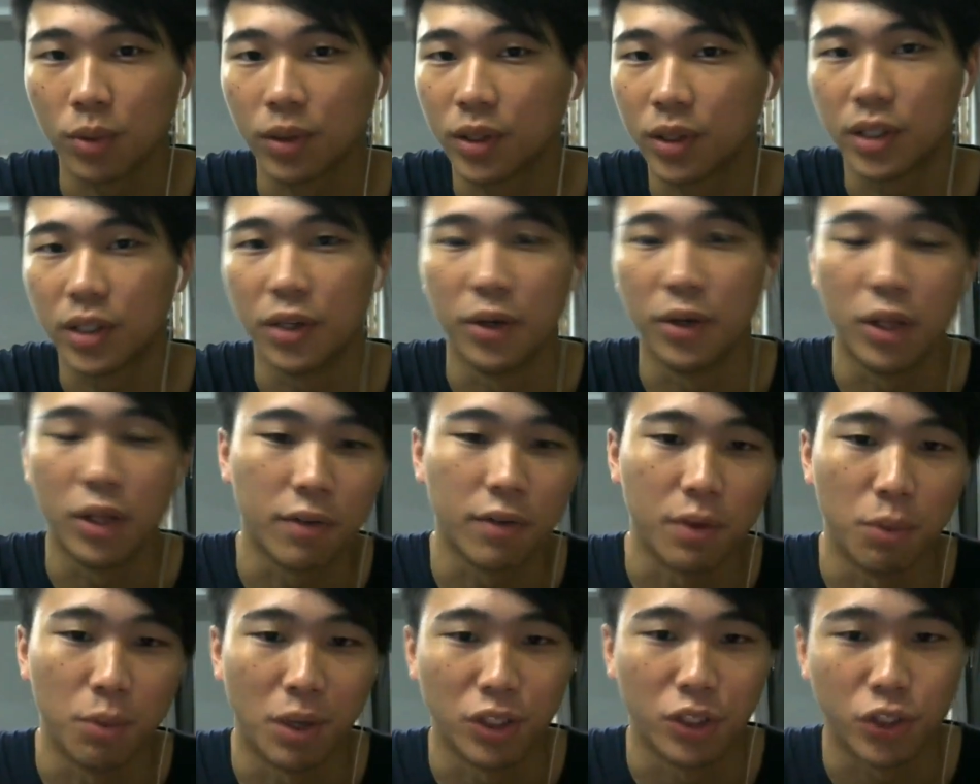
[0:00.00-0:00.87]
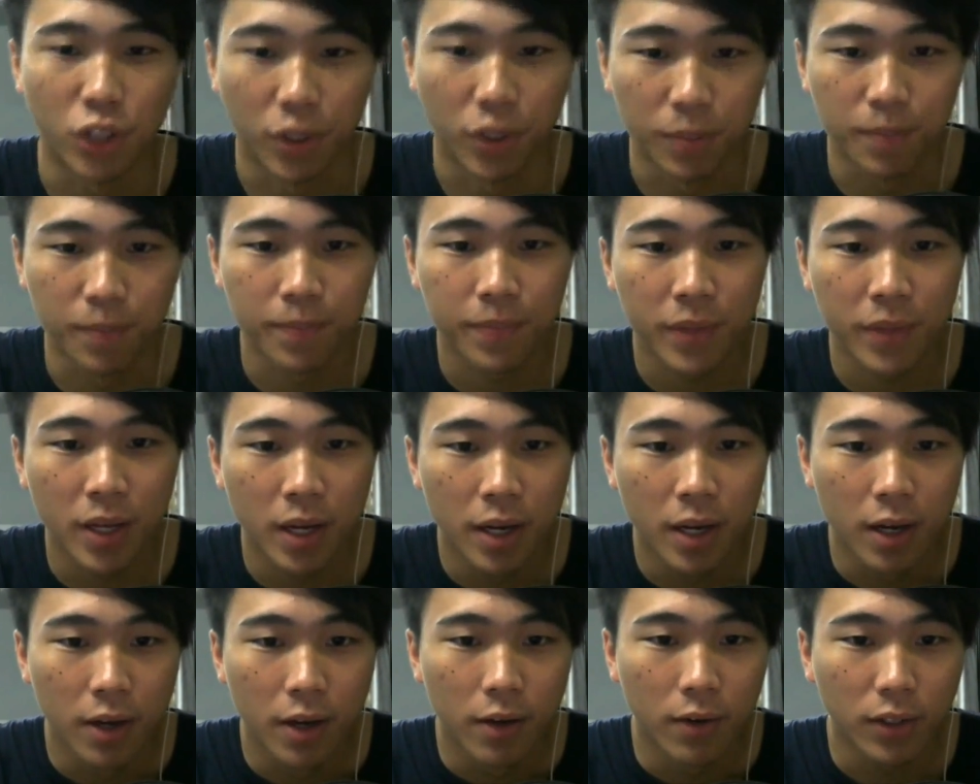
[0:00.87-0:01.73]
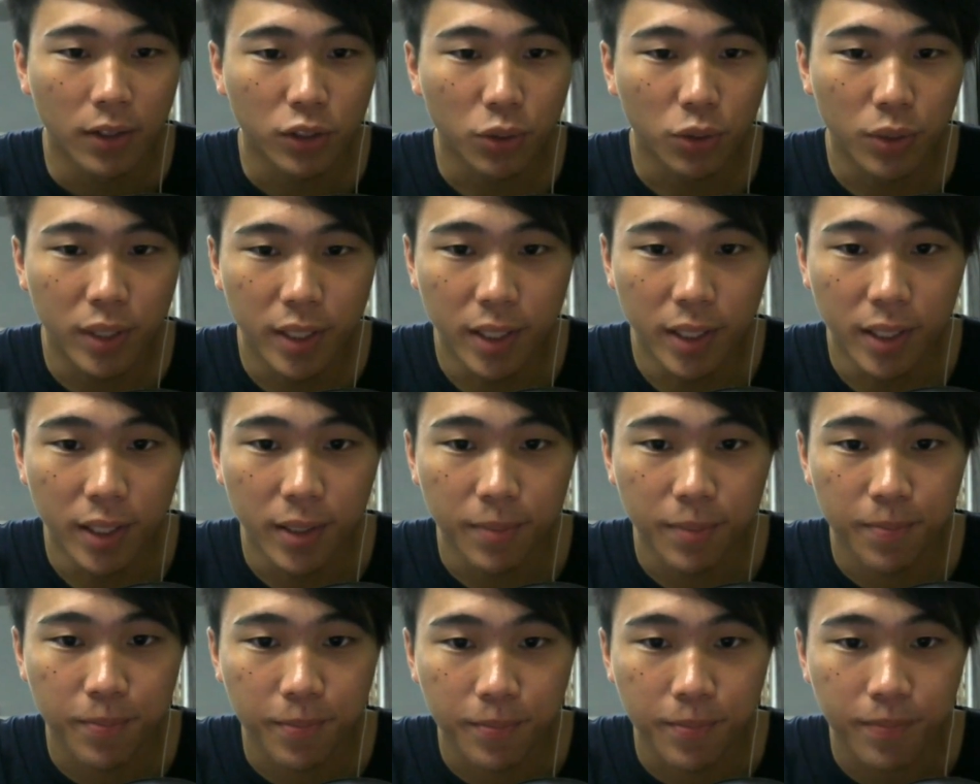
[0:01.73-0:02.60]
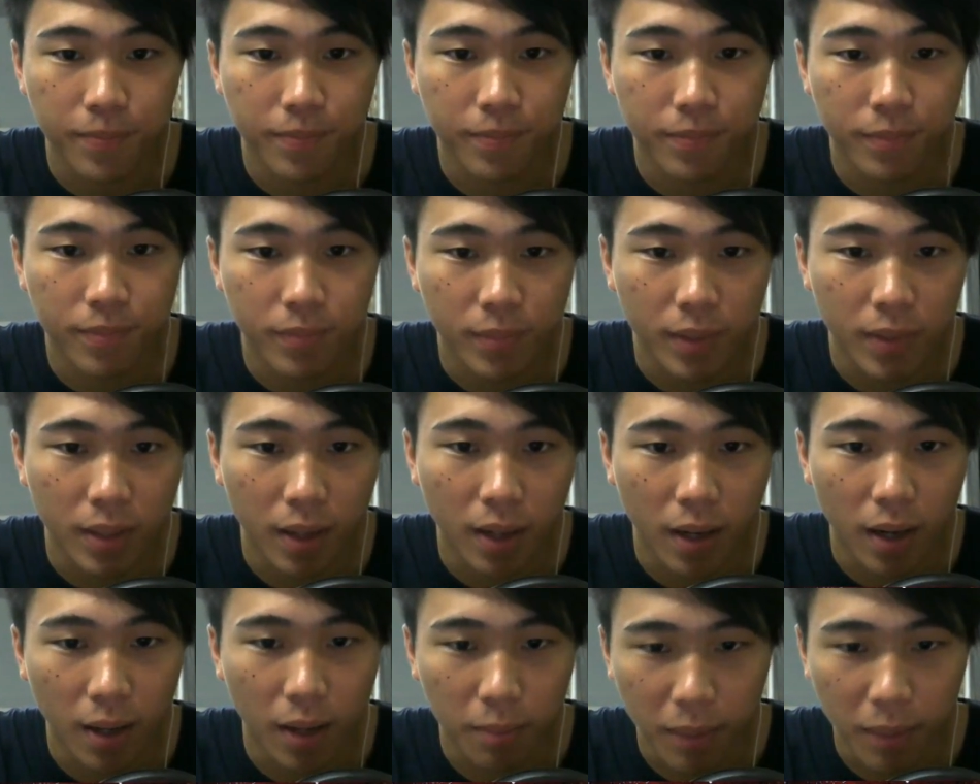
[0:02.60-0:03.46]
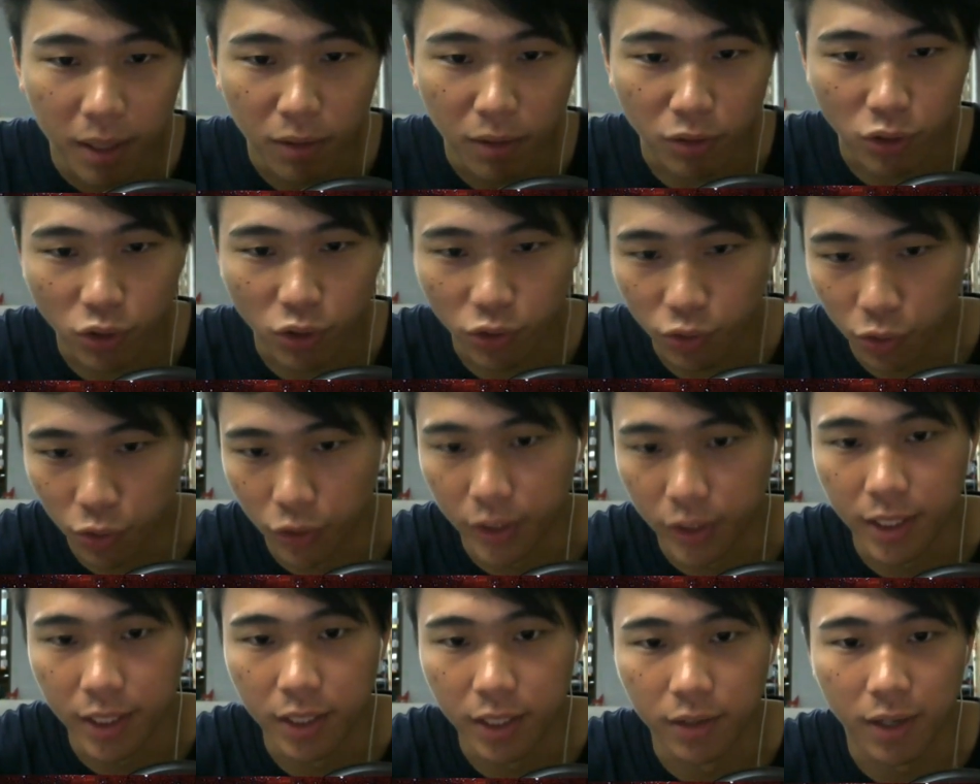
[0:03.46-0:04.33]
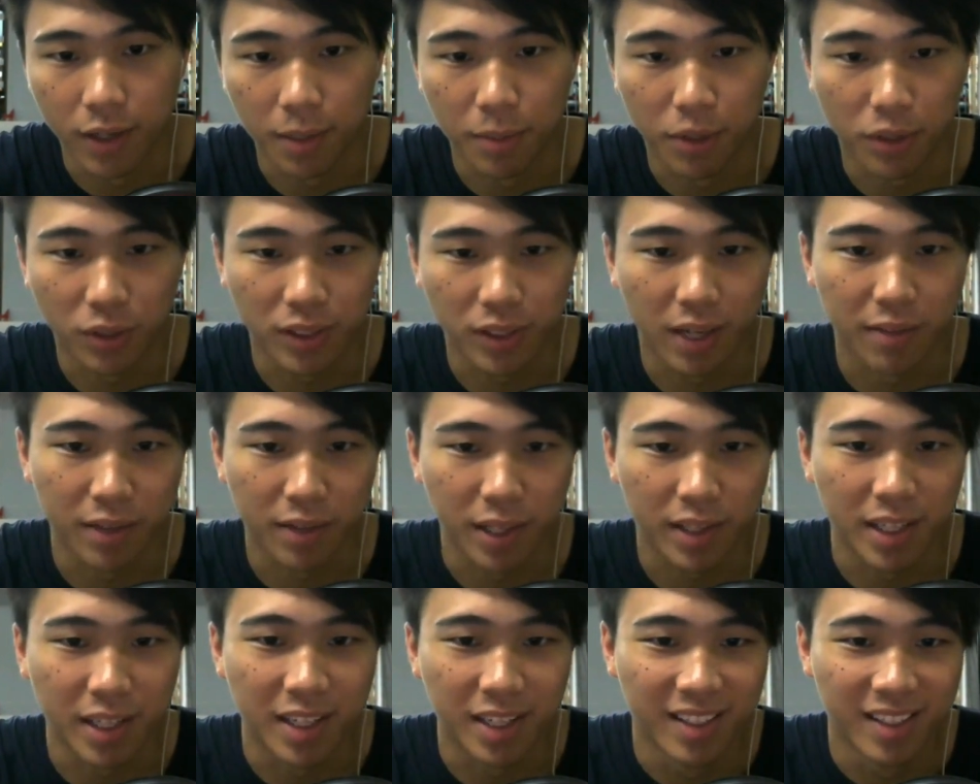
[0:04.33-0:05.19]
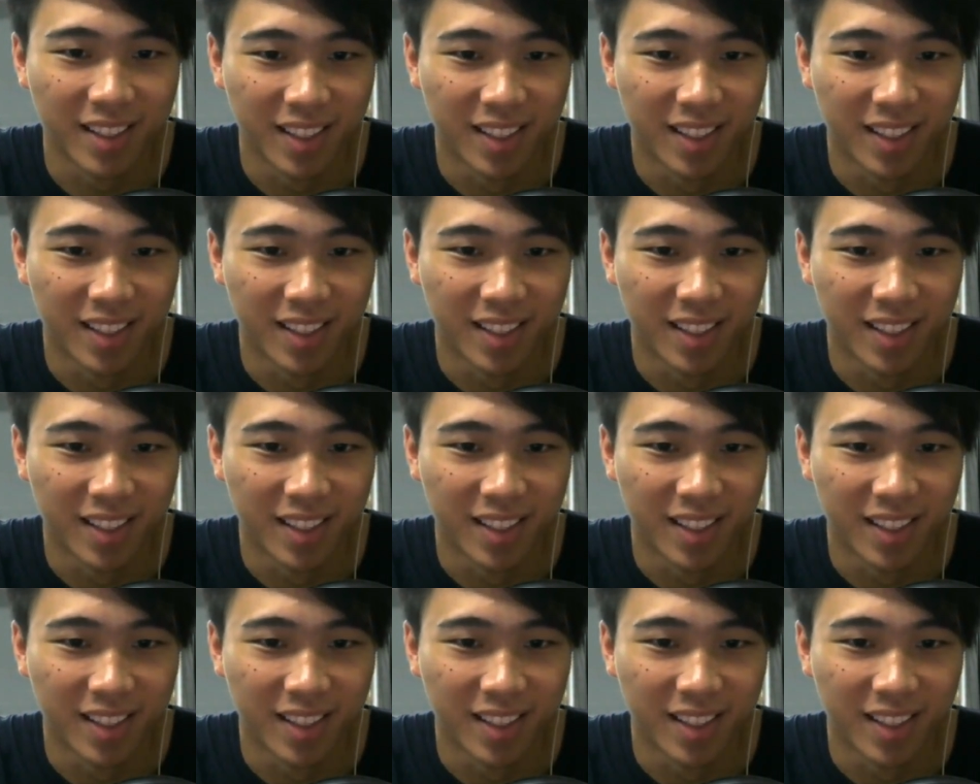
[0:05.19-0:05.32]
kill it off in 1 shot. Right, so here, I'm kind of screwed here, right, because I have nothing.